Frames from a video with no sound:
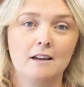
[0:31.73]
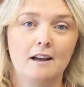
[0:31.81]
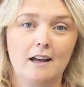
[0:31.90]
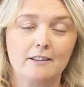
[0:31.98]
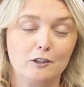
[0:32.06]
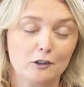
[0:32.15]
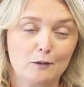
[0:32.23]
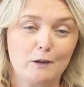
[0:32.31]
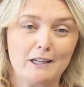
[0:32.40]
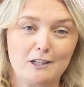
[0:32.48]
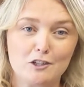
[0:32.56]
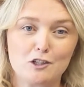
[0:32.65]
And the only way
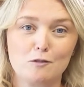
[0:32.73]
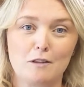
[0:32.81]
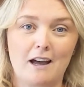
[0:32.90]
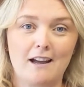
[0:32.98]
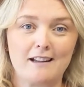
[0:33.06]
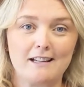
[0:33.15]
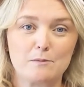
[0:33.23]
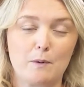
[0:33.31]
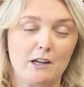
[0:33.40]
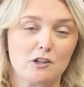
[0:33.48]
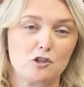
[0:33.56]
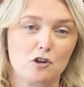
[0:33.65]
you can do that is
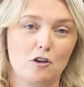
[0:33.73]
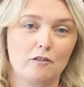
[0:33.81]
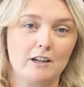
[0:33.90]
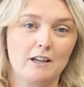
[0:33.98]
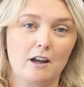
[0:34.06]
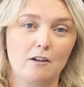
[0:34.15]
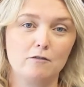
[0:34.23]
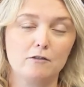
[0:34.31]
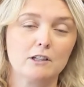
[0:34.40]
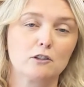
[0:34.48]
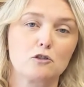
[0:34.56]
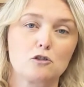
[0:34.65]
by ensuring a
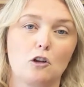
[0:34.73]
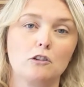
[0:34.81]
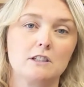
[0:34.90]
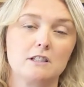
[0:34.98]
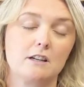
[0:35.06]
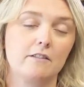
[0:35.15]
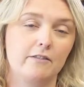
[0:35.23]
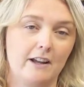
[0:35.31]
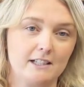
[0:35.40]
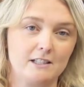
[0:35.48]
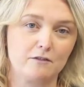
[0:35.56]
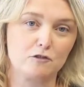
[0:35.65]
real solid and
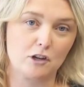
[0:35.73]
effective